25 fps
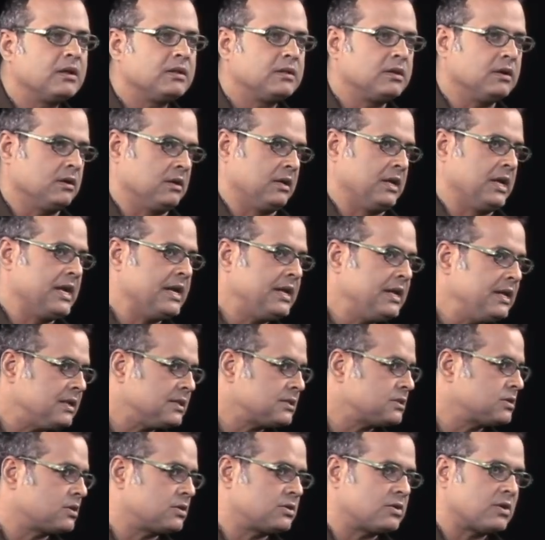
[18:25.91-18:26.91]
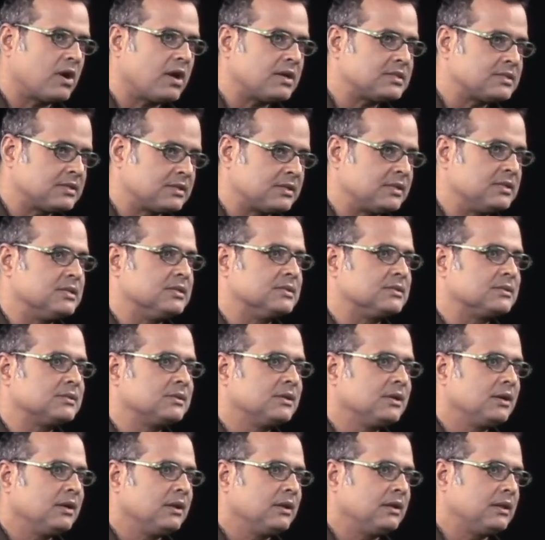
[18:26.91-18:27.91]
the hideous atrocities
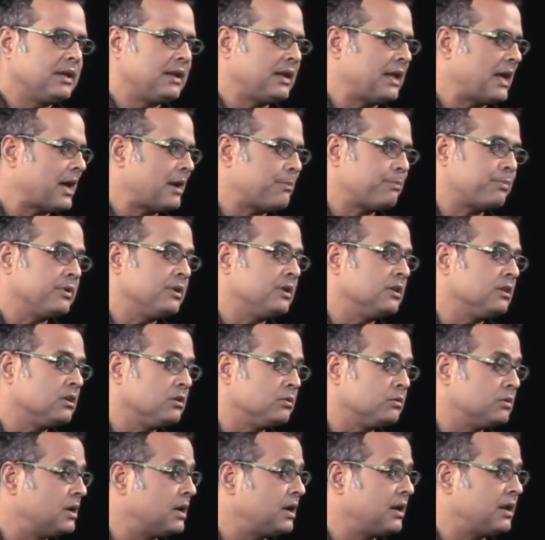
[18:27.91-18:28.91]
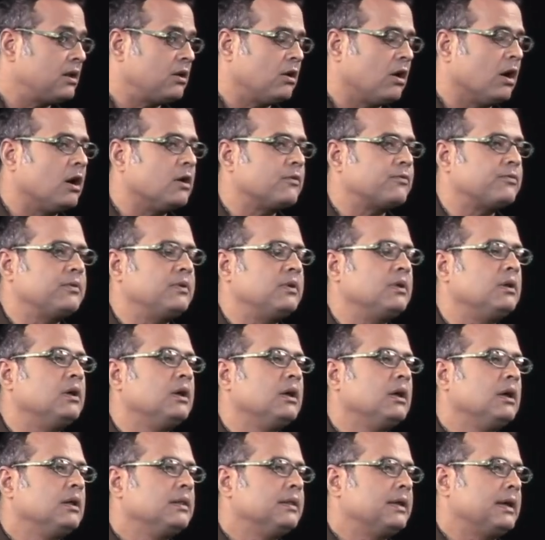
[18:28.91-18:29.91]
that happen in the world and often
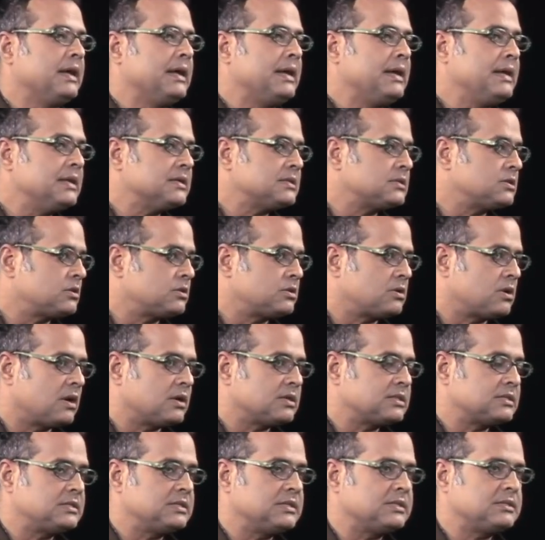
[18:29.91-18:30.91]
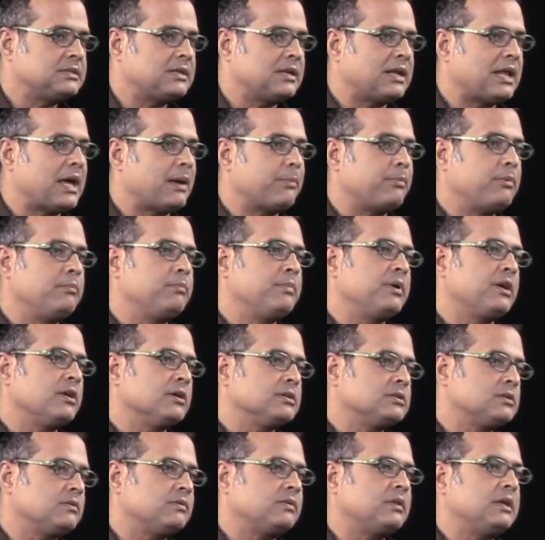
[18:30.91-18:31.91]
the hideous atrocities that happen
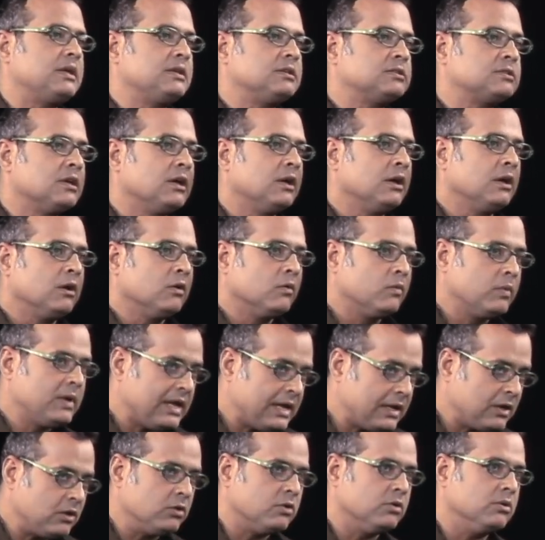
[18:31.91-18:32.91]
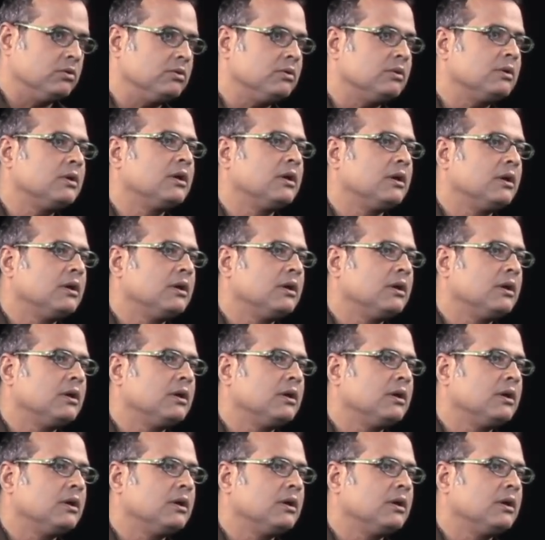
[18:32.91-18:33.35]
because of things we do